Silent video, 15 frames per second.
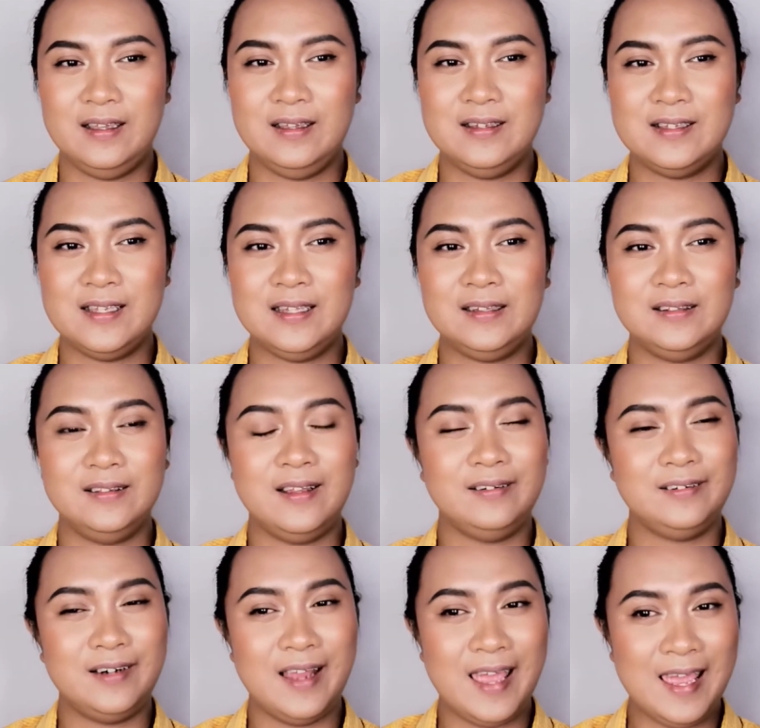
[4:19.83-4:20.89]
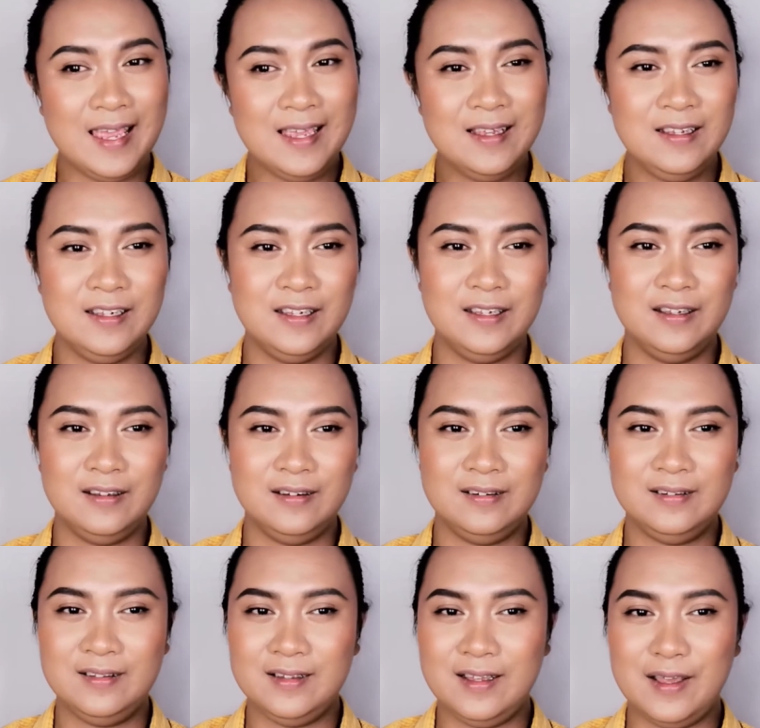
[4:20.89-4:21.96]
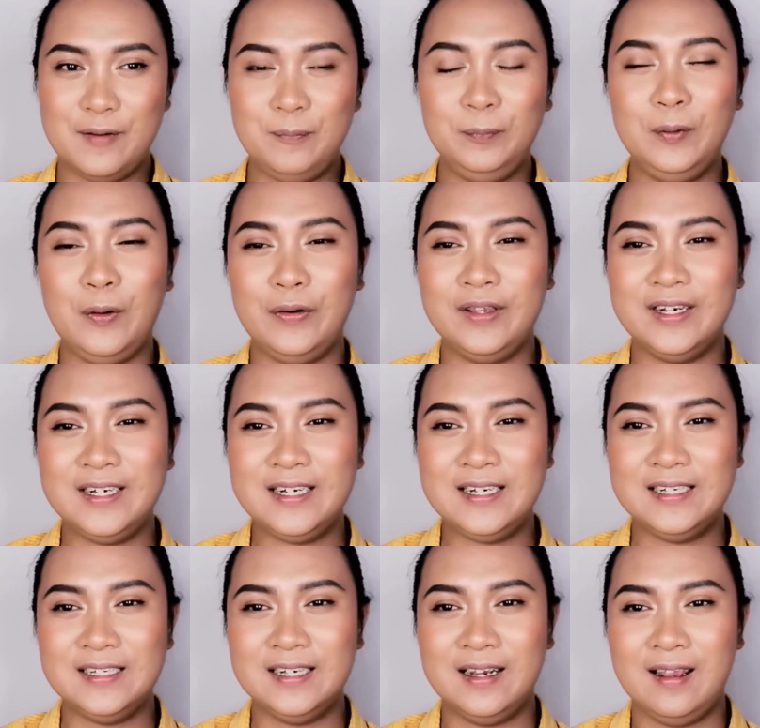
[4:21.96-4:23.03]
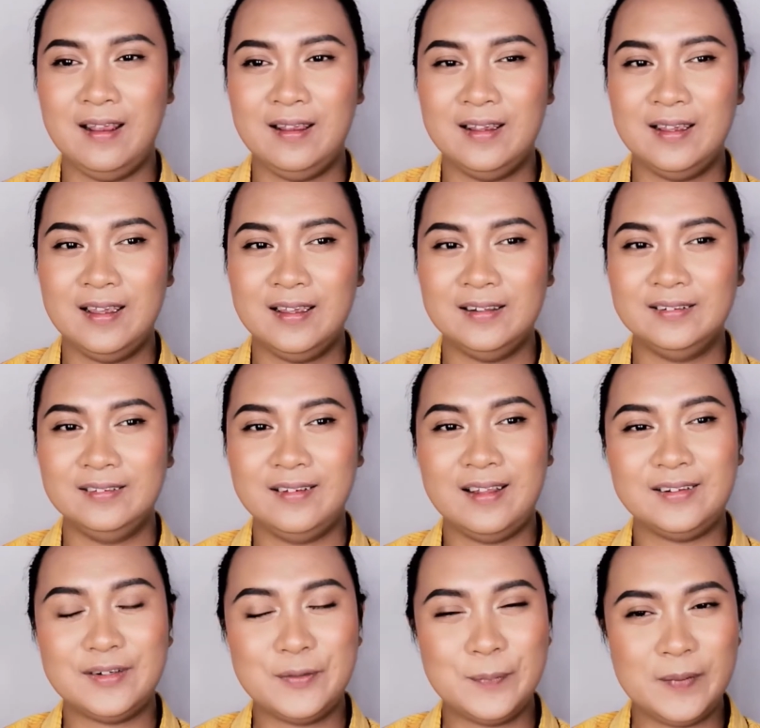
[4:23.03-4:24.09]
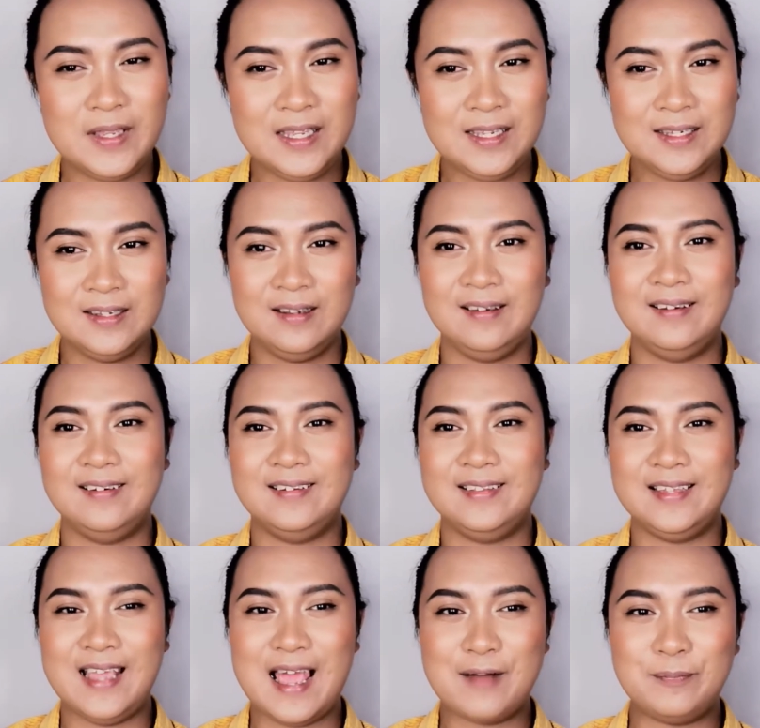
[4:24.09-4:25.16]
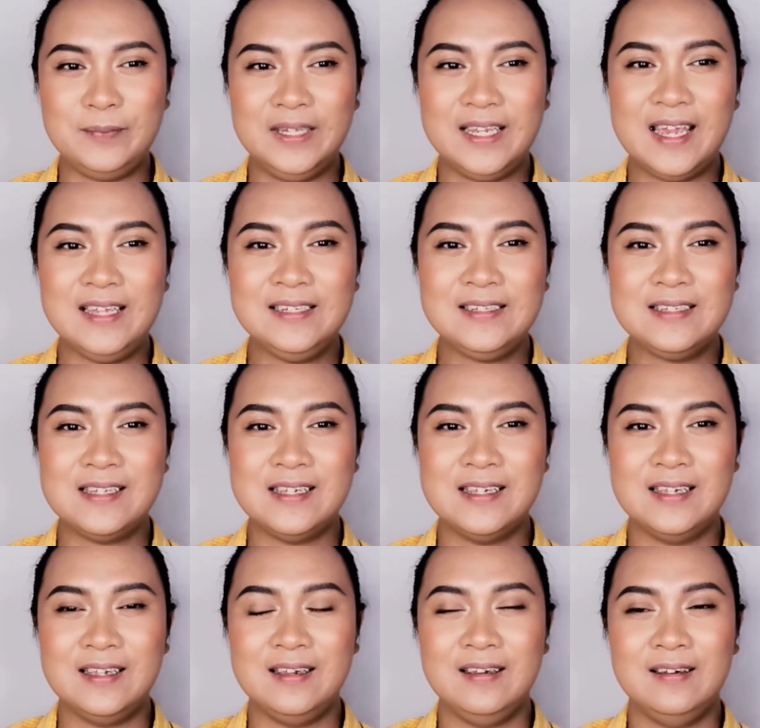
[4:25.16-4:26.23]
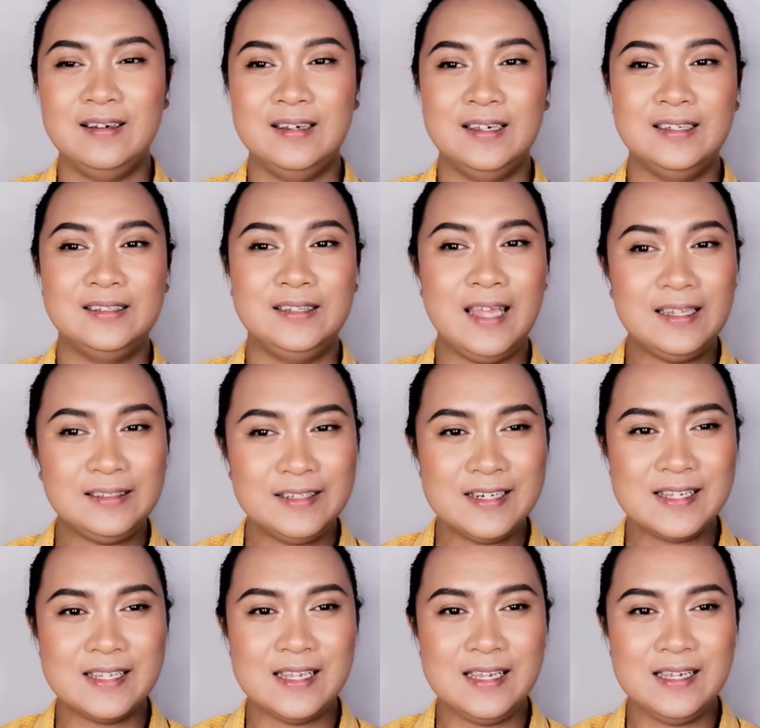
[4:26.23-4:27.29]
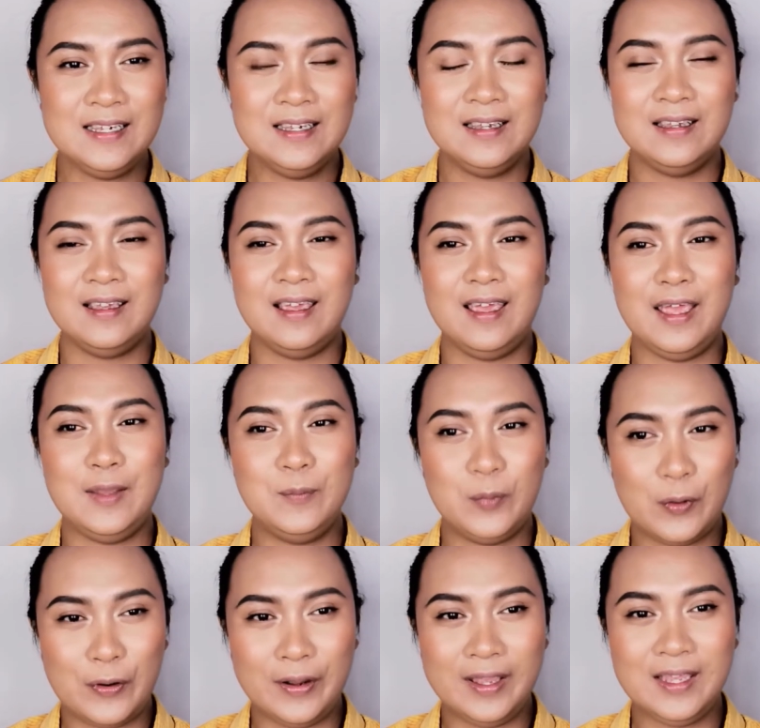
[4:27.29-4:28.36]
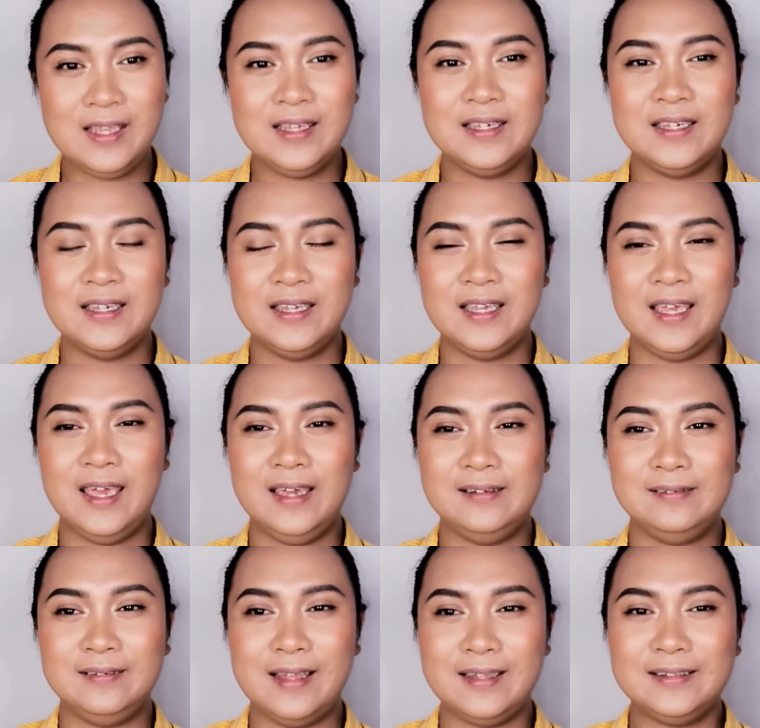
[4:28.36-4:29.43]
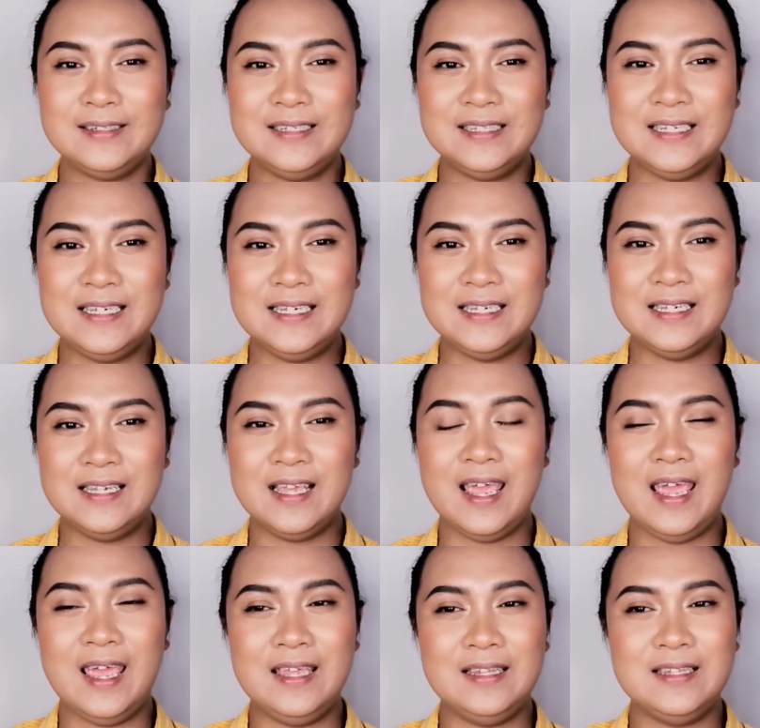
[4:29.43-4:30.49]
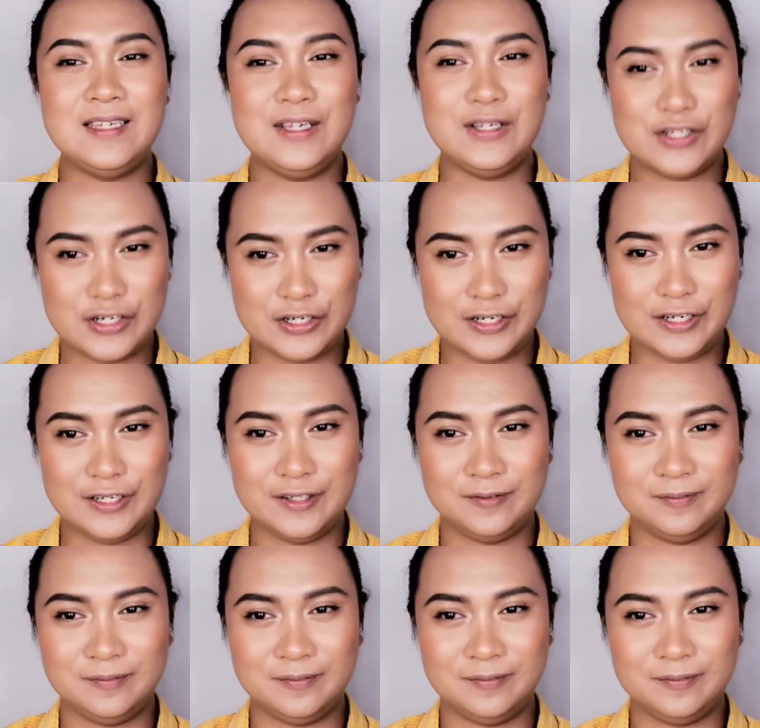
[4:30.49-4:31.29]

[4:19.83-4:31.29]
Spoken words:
Is it letter A, the employer? Letter B, the applicant? Letter C, a boy? And letter D, a teacher?